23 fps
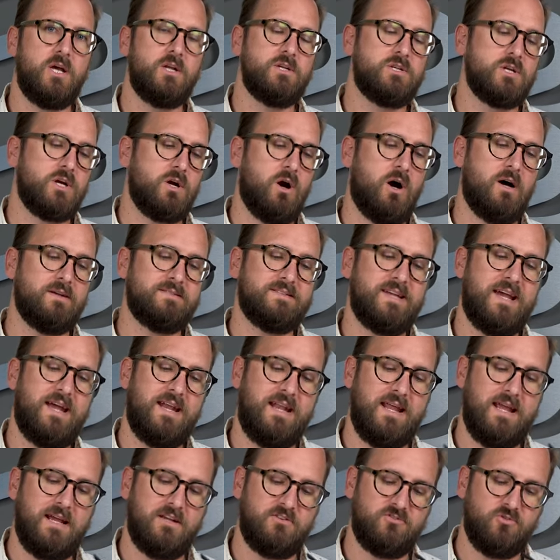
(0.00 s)
to cause
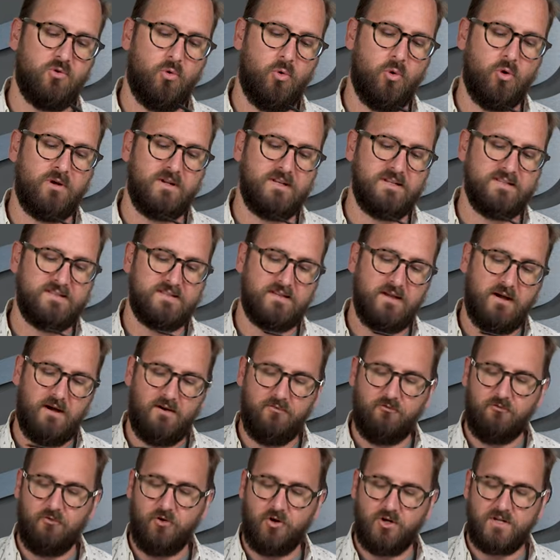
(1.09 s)
headaches or
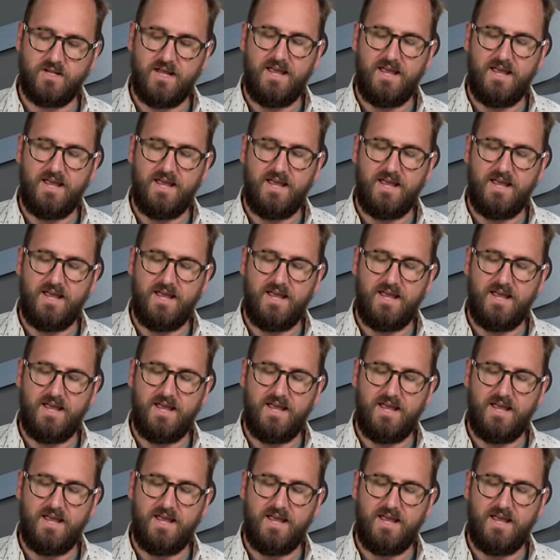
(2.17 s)
discomfort.